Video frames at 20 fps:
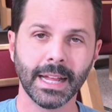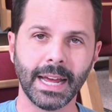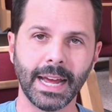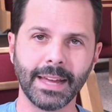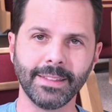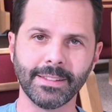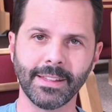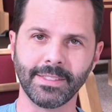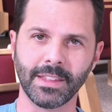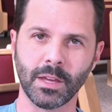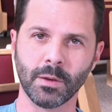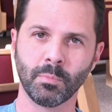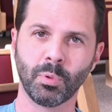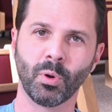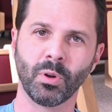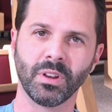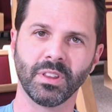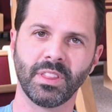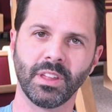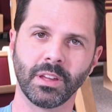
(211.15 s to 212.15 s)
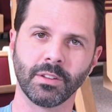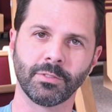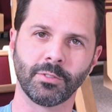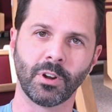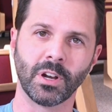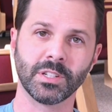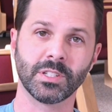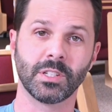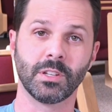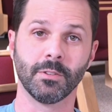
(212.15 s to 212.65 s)
and that the important thing for
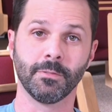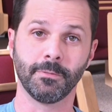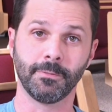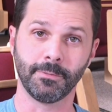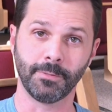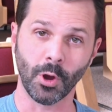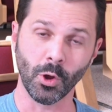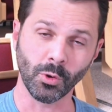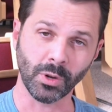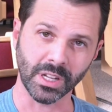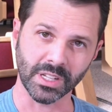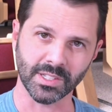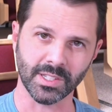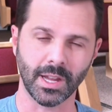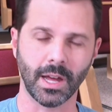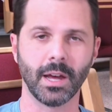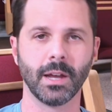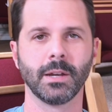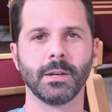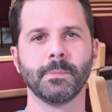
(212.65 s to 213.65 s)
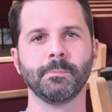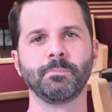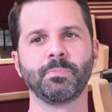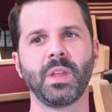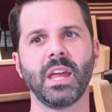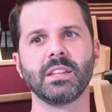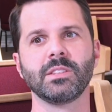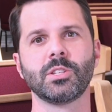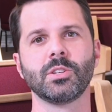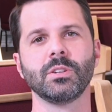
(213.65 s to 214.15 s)
us to focus on
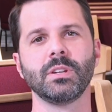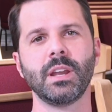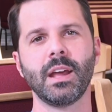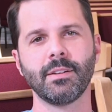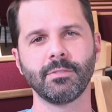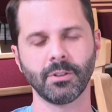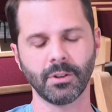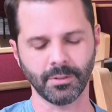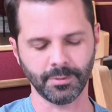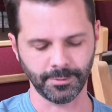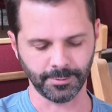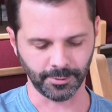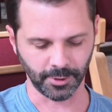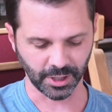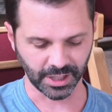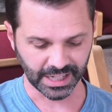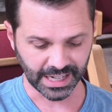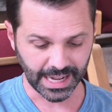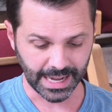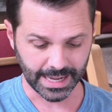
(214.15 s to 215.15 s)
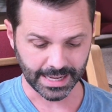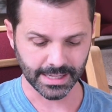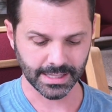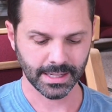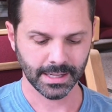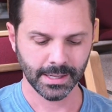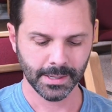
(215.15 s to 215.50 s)
and to never forget